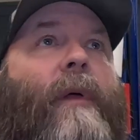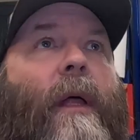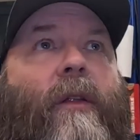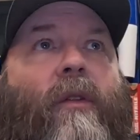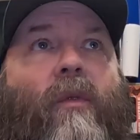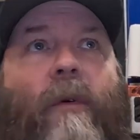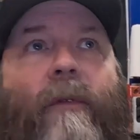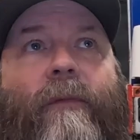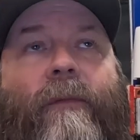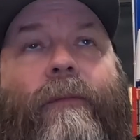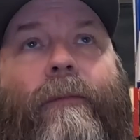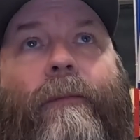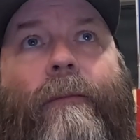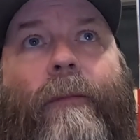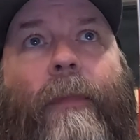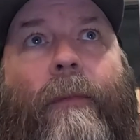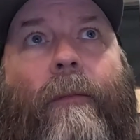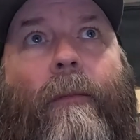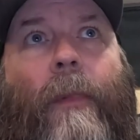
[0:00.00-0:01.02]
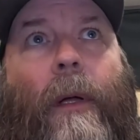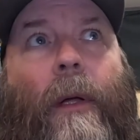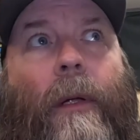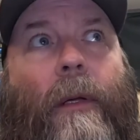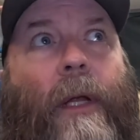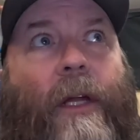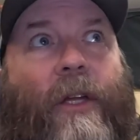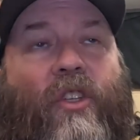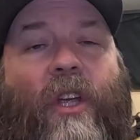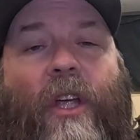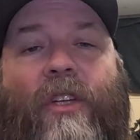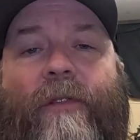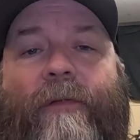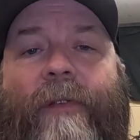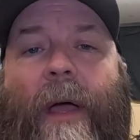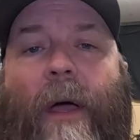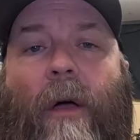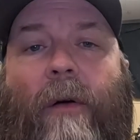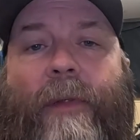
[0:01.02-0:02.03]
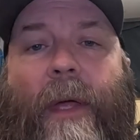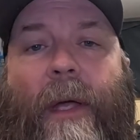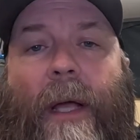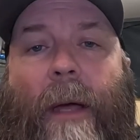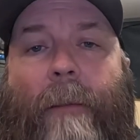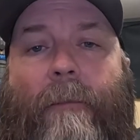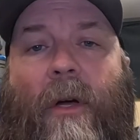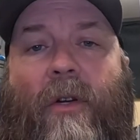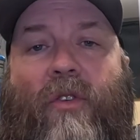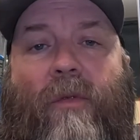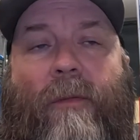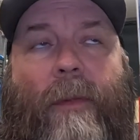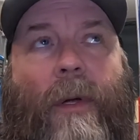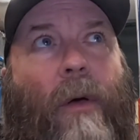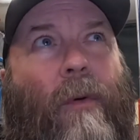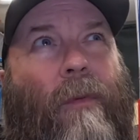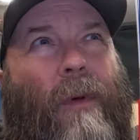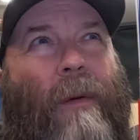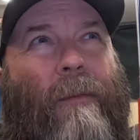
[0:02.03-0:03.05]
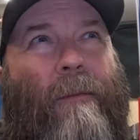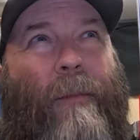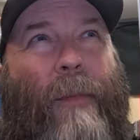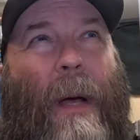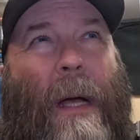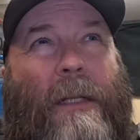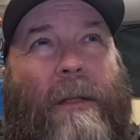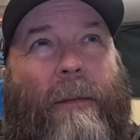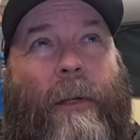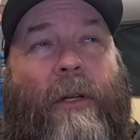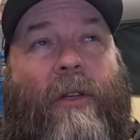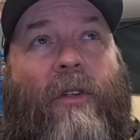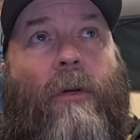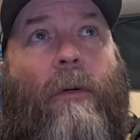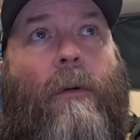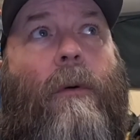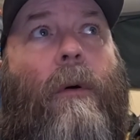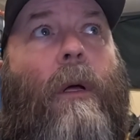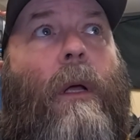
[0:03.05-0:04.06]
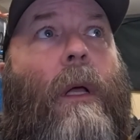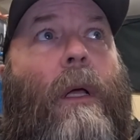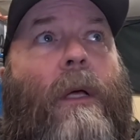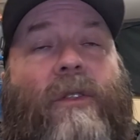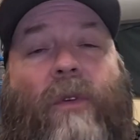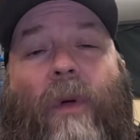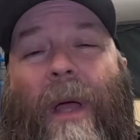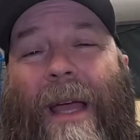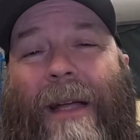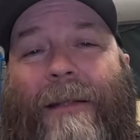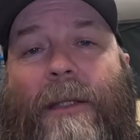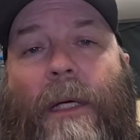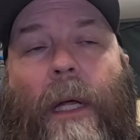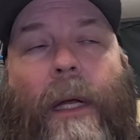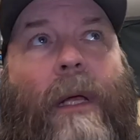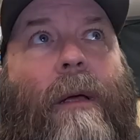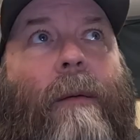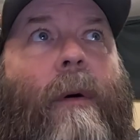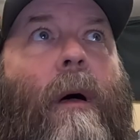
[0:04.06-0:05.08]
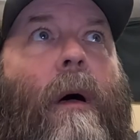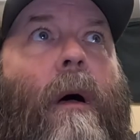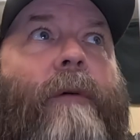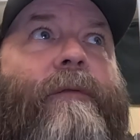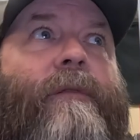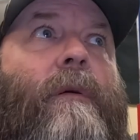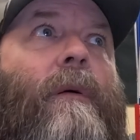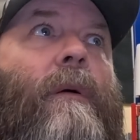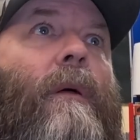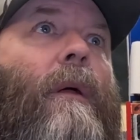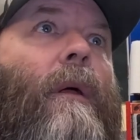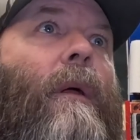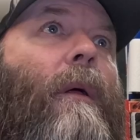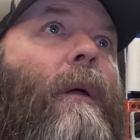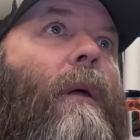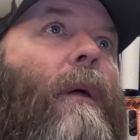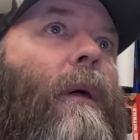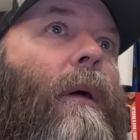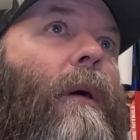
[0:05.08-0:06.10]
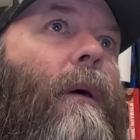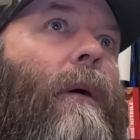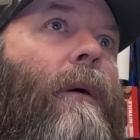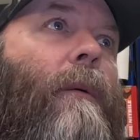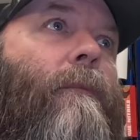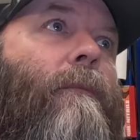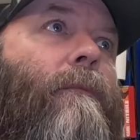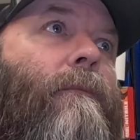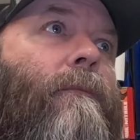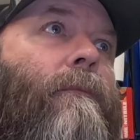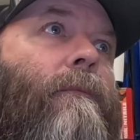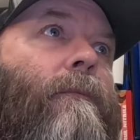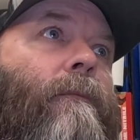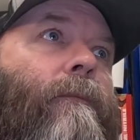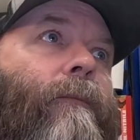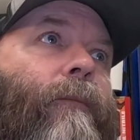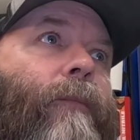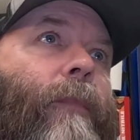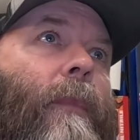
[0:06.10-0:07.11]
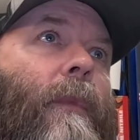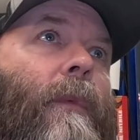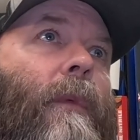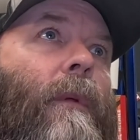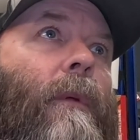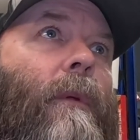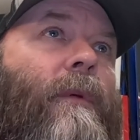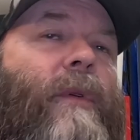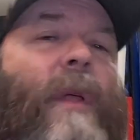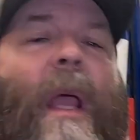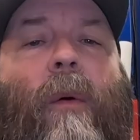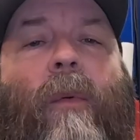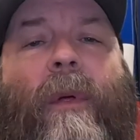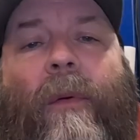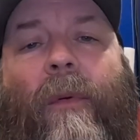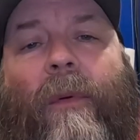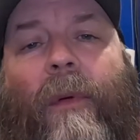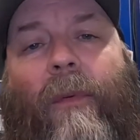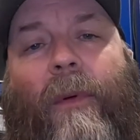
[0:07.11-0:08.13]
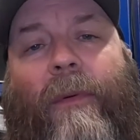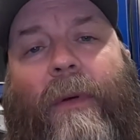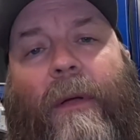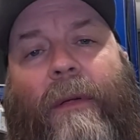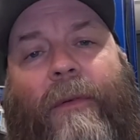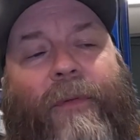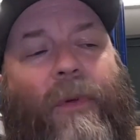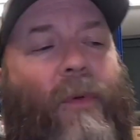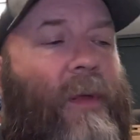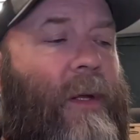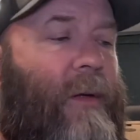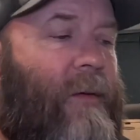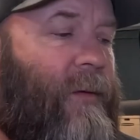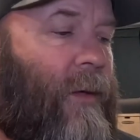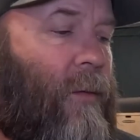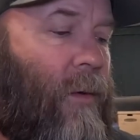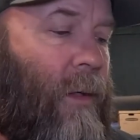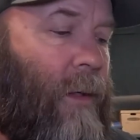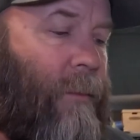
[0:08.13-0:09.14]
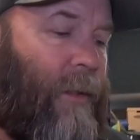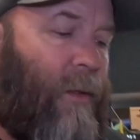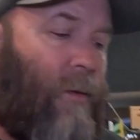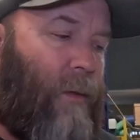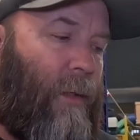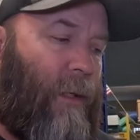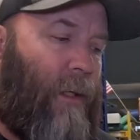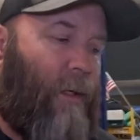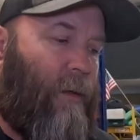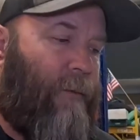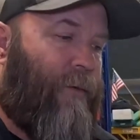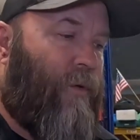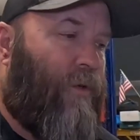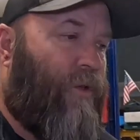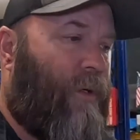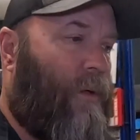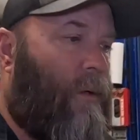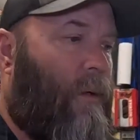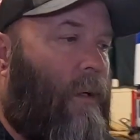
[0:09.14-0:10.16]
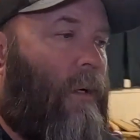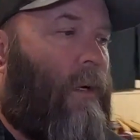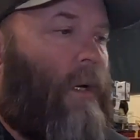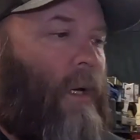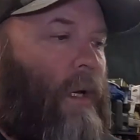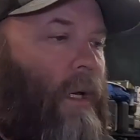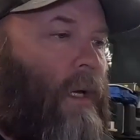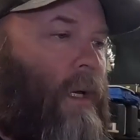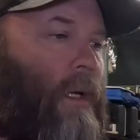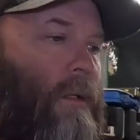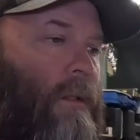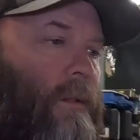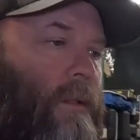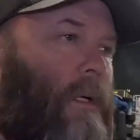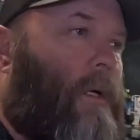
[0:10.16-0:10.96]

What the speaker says: got to got to change a valve that got mushroomed out, possibly two. So a head's got to come off. So yeah, we've got a few things that we're going to be doing here in the future, and